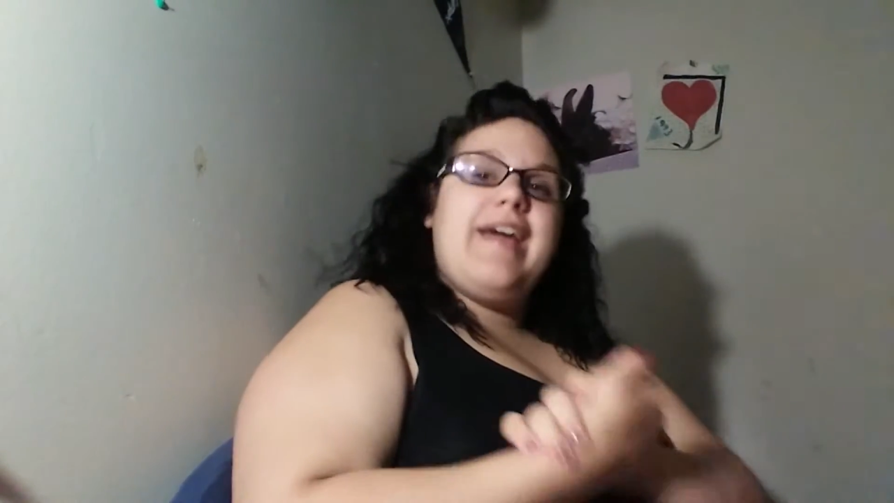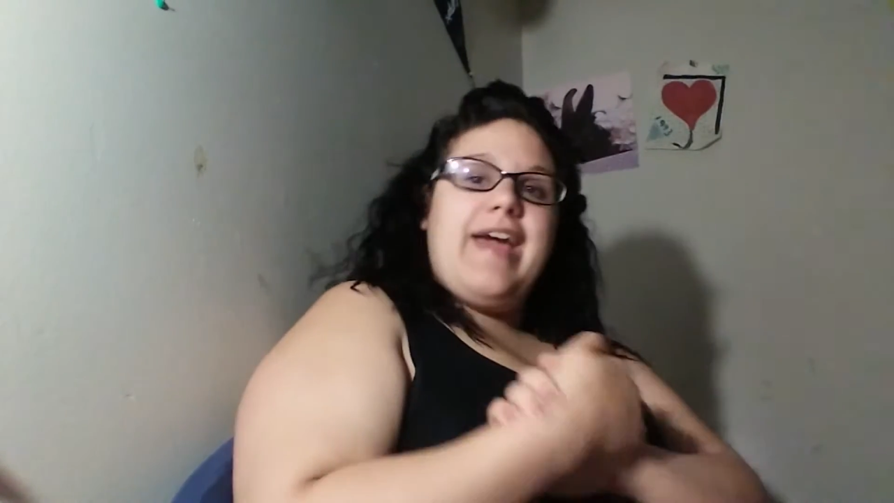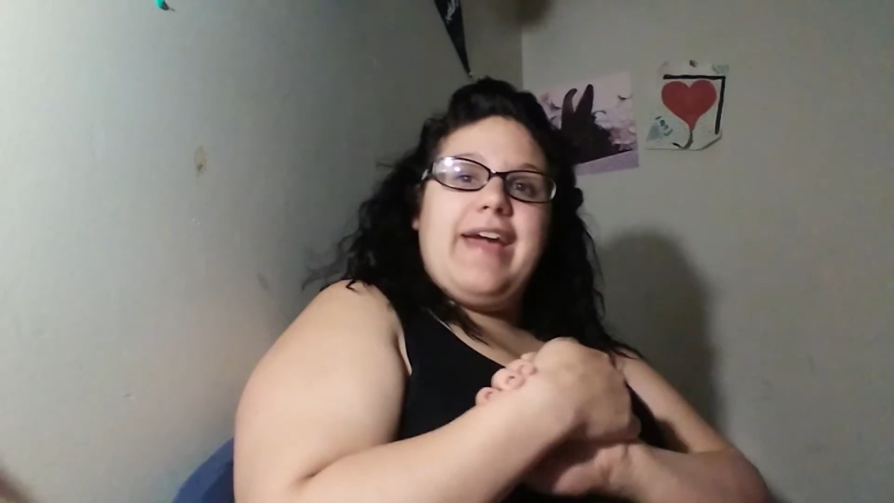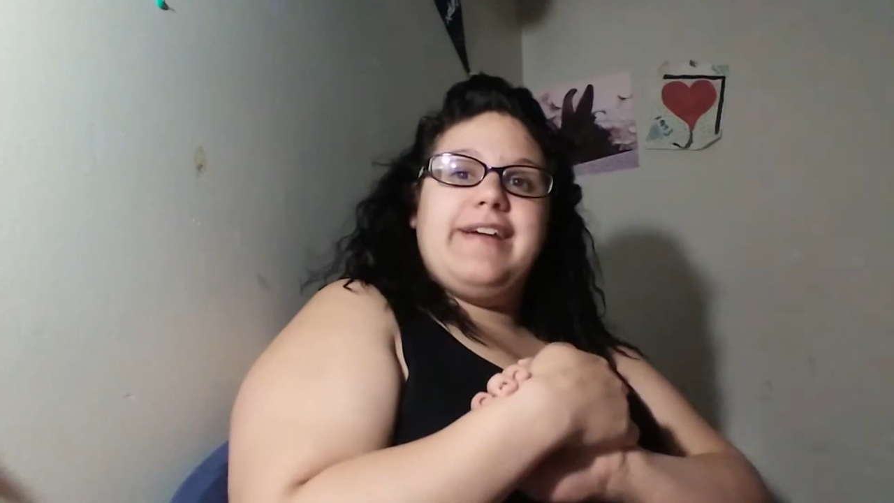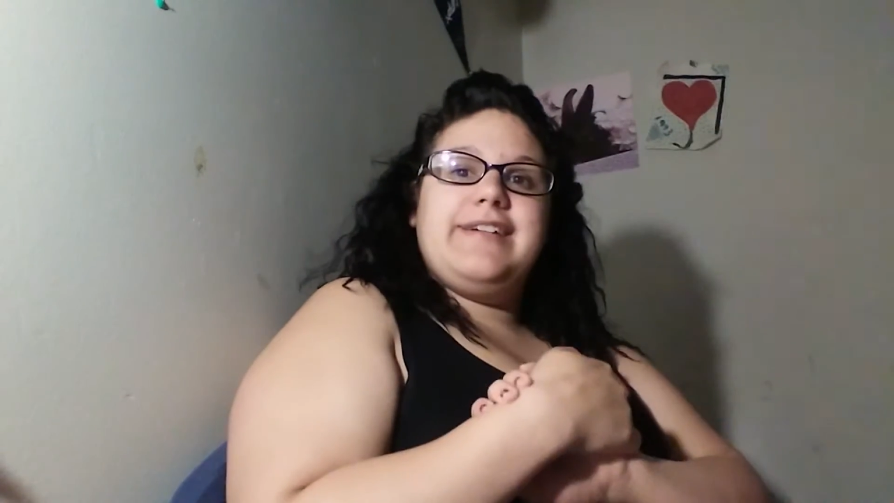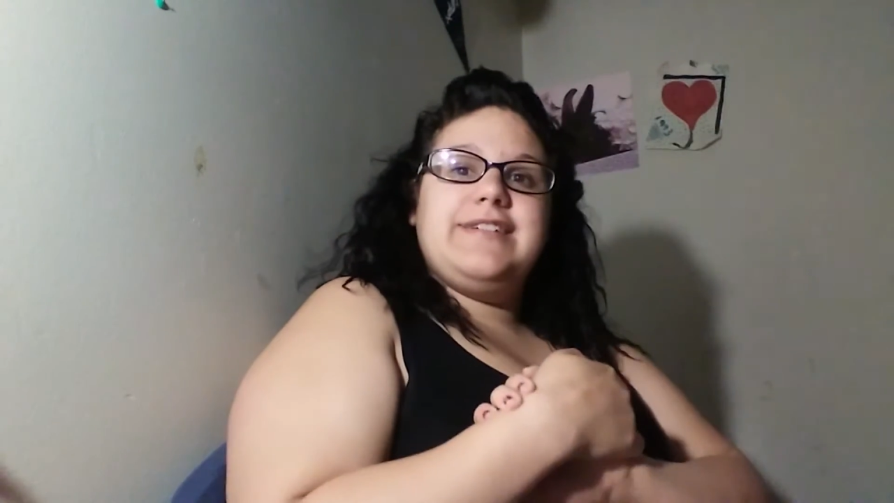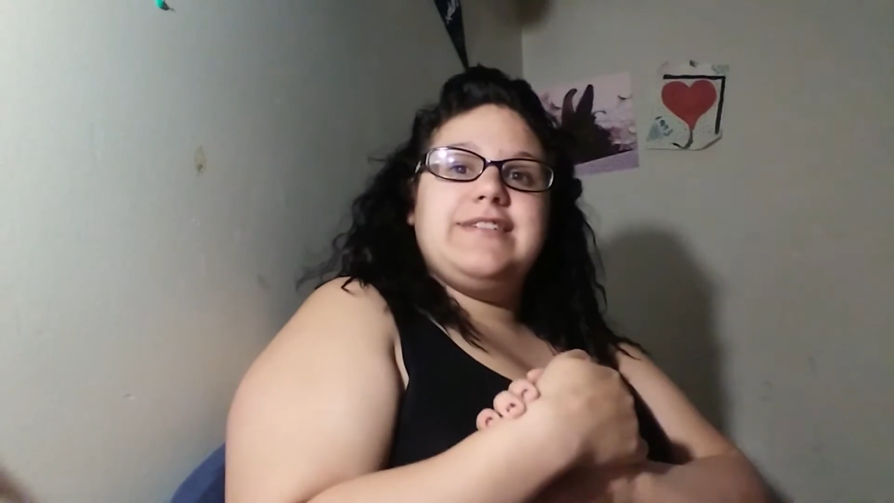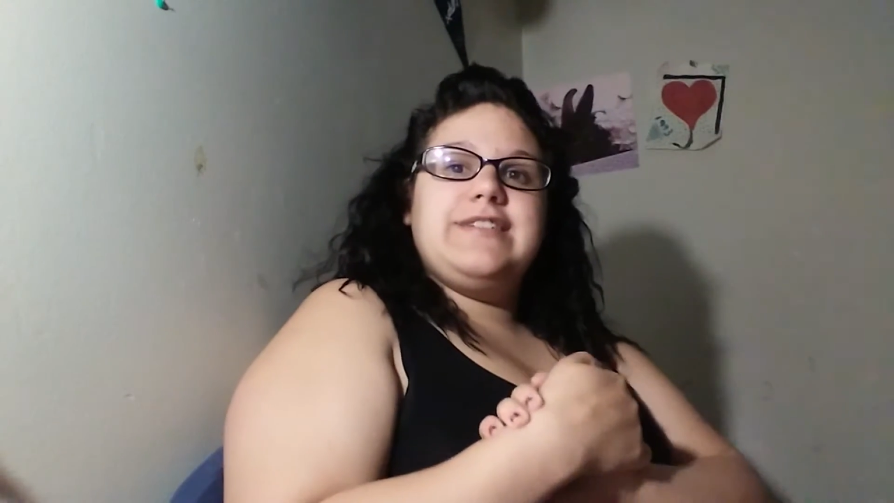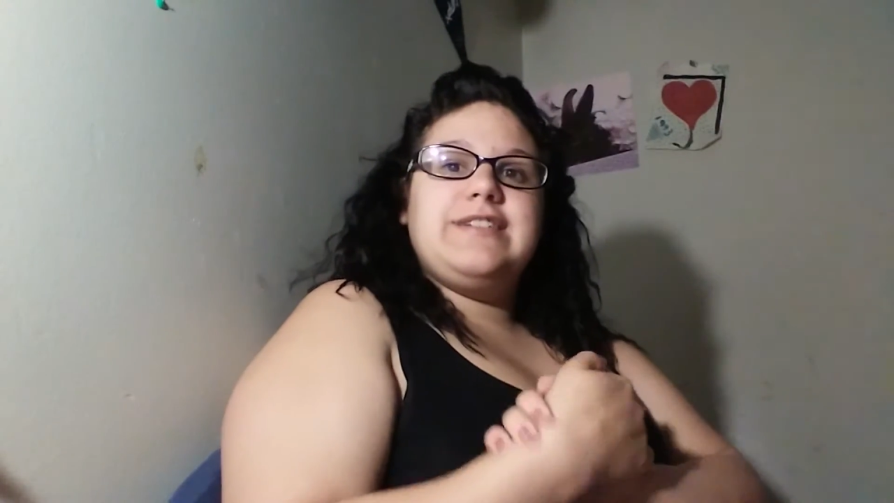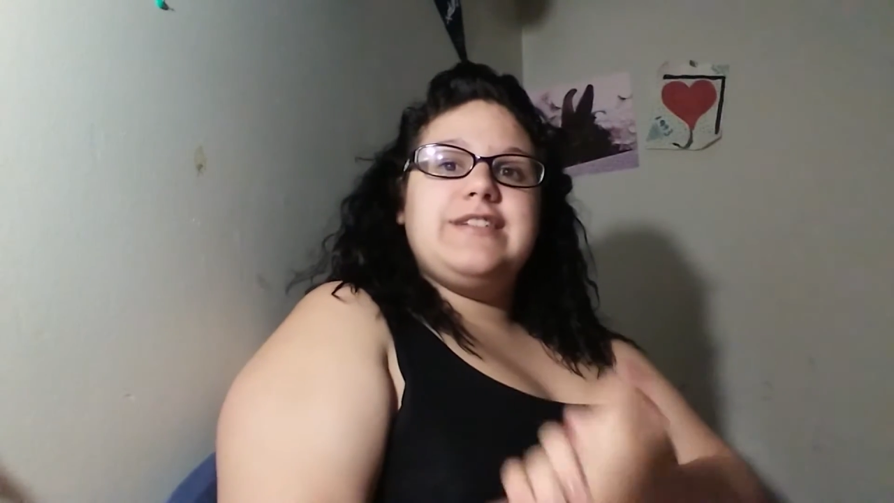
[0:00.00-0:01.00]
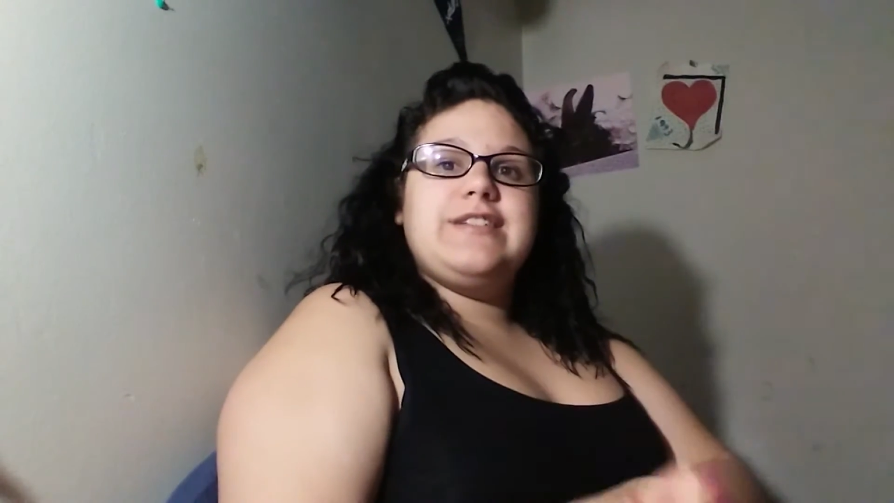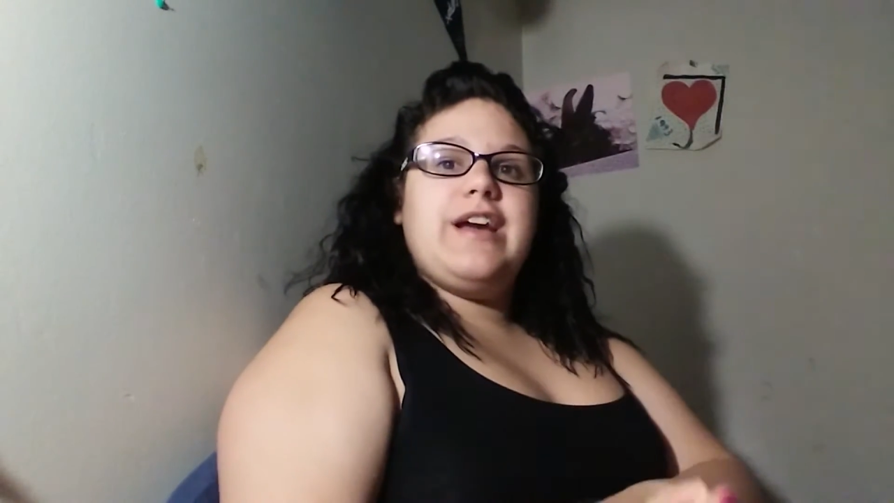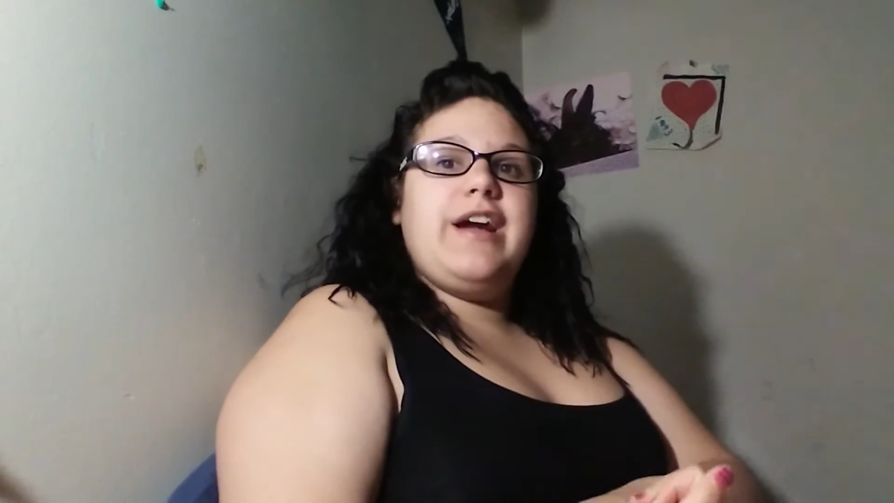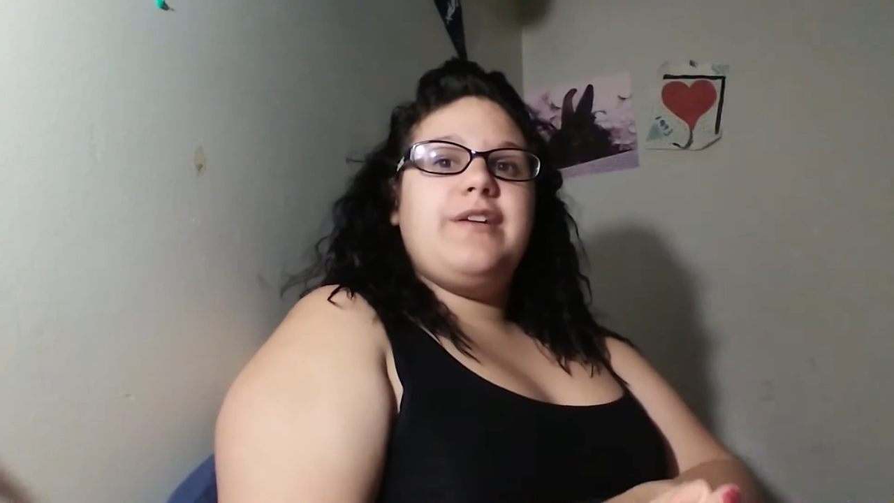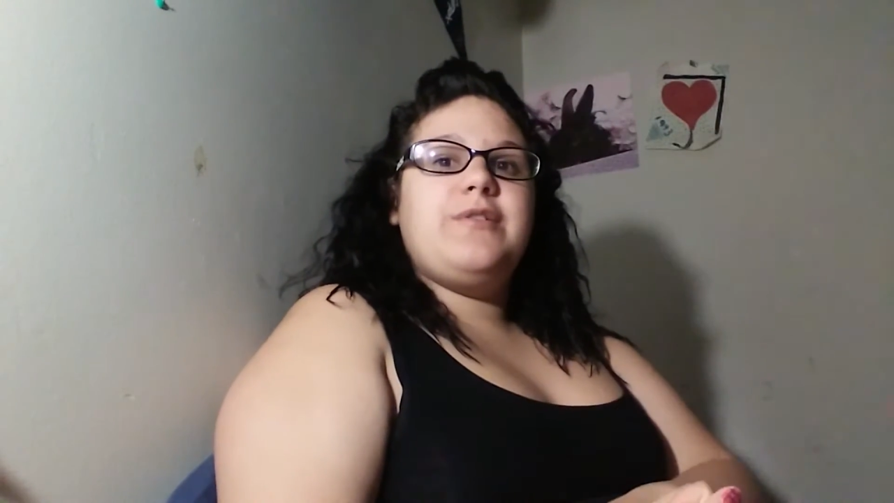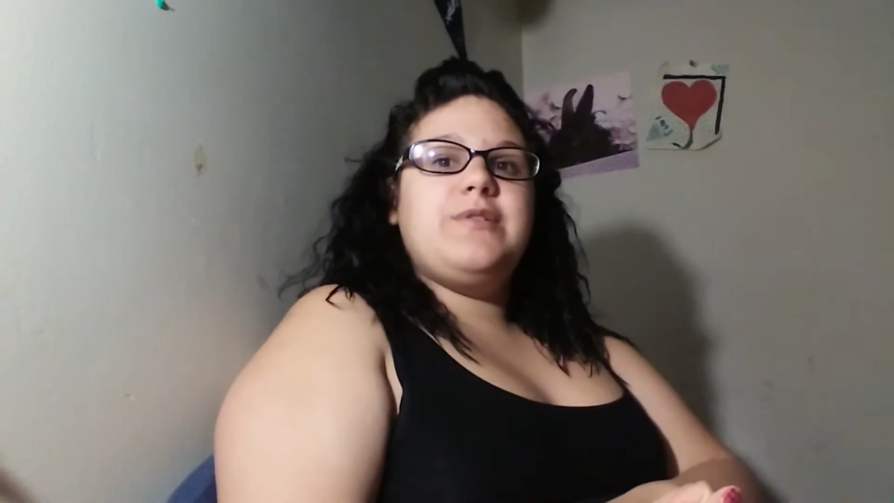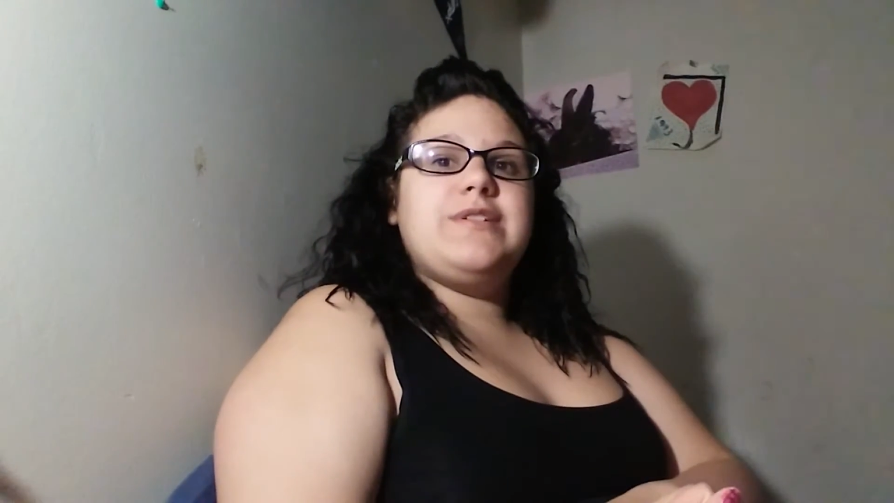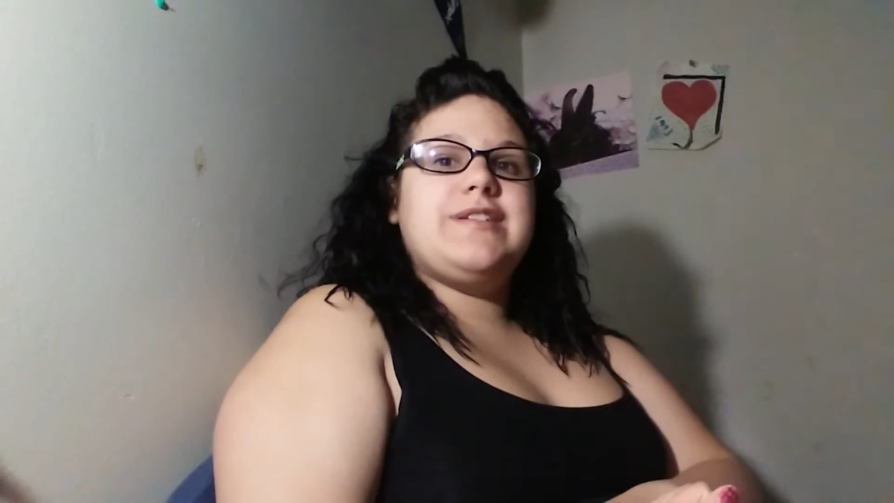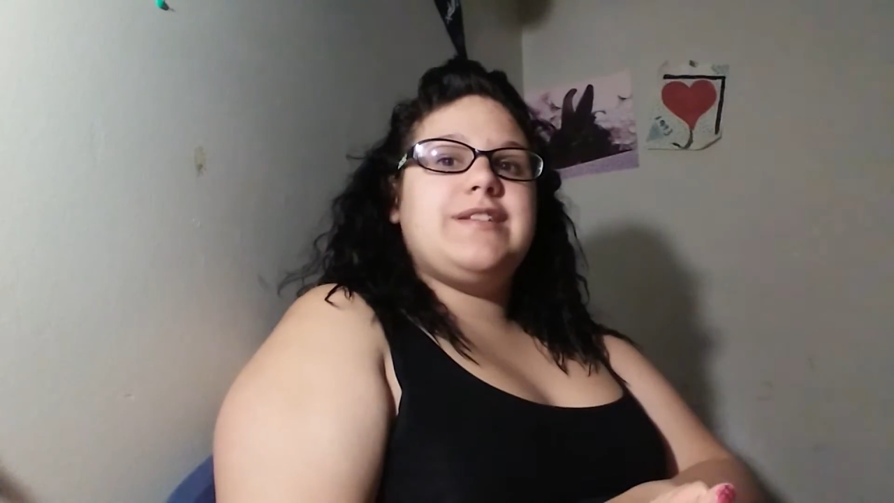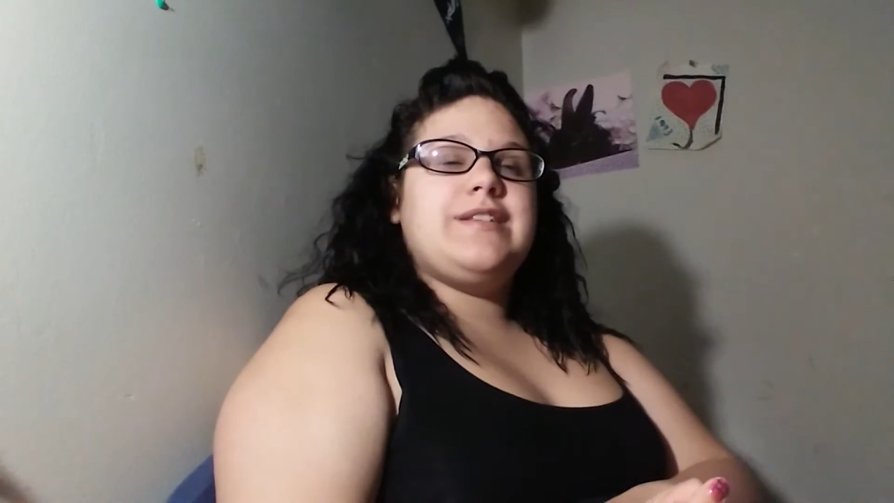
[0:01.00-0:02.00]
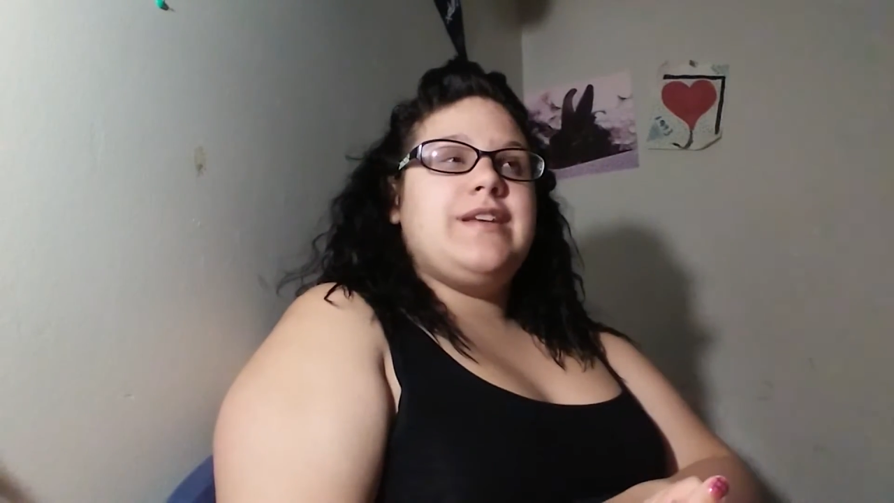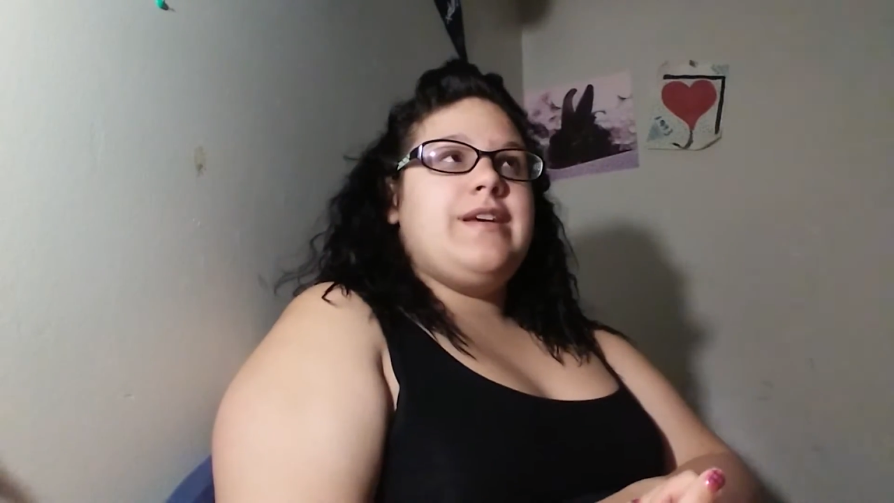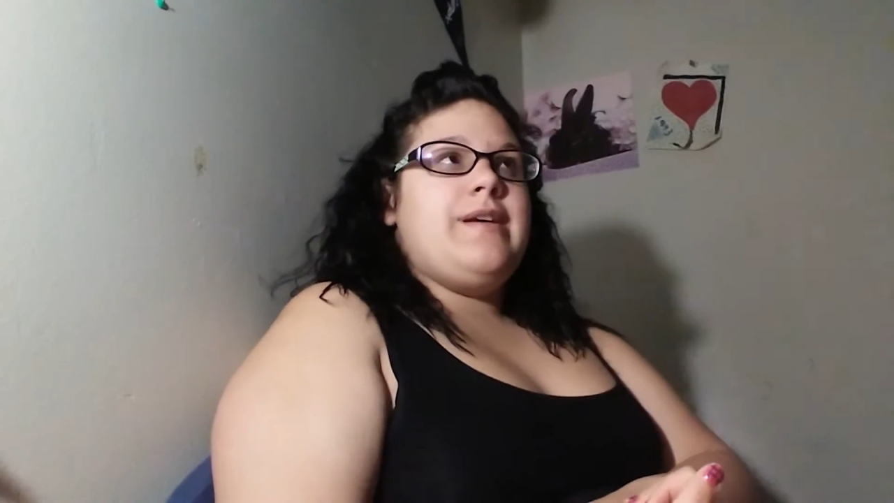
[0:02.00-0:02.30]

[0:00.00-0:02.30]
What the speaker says: And I know it's